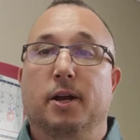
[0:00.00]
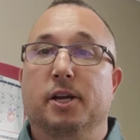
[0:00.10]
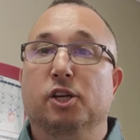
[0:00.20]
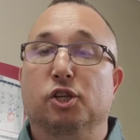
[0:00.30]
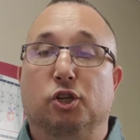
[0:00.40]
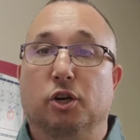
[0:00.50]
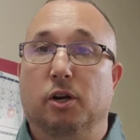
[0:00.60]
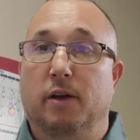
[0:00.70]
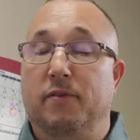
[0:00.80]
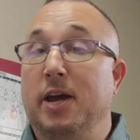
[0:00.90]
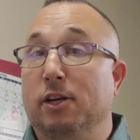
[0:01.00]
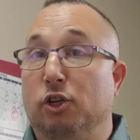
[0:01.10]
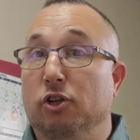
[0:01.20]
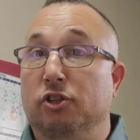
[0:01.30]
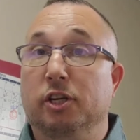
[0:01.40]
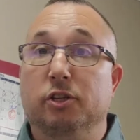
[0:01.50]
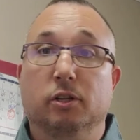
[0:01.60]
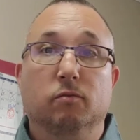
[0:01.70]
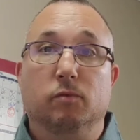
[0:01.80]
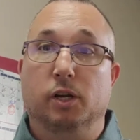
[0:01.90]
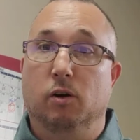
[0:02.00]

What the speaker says: and he's just going to, if he has a good season,